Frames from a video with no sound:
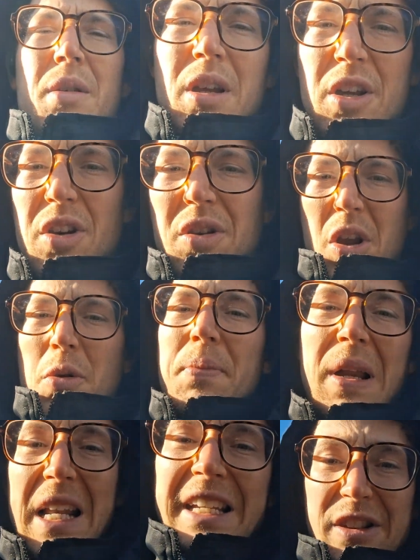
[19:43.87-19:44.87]
I don't know,
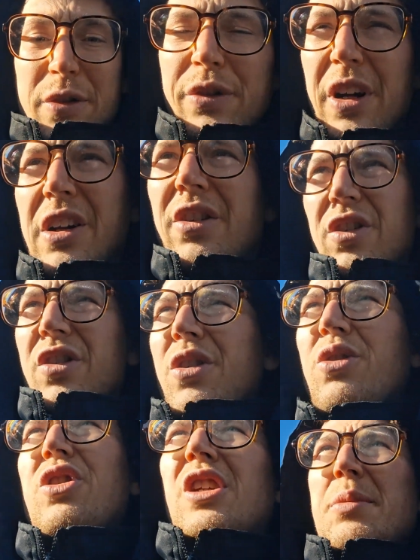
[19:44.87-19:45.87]
police fragrance,
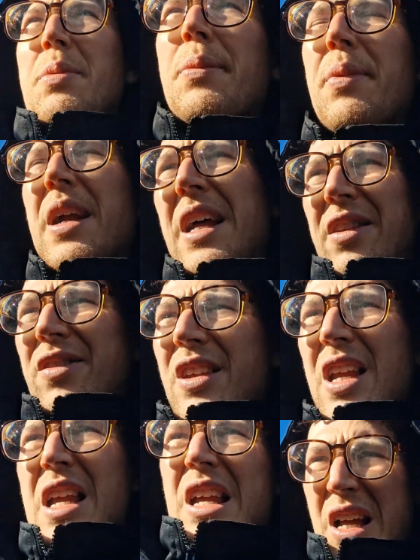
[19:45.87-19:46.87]
those cheaper brands,
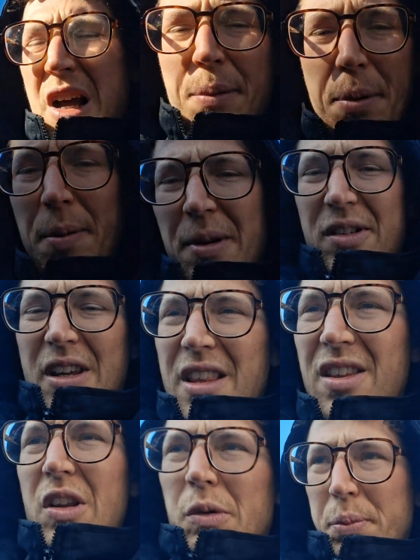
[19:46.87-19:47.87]
I'd probably say
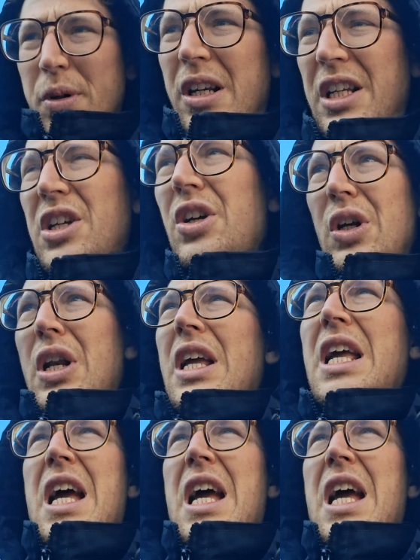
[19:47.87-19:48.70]
this is pretty good.